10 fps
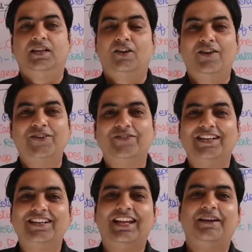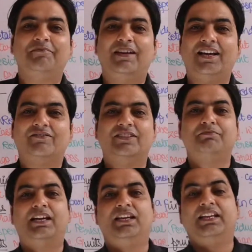Hello everyone, I'm back with
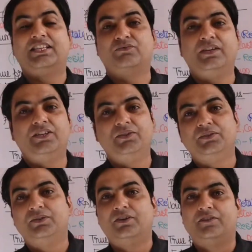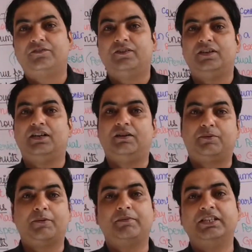my next video of
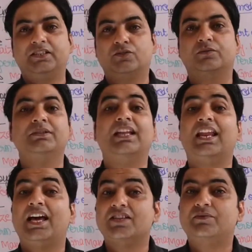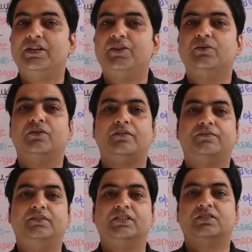probably this would be the last video
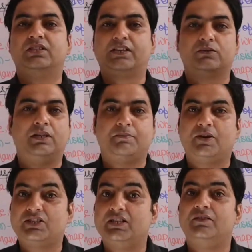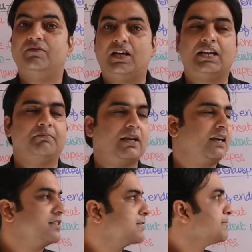of this sexual reproduction in flowering
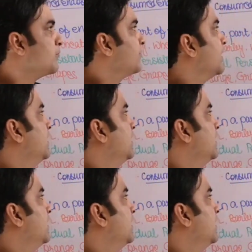plants.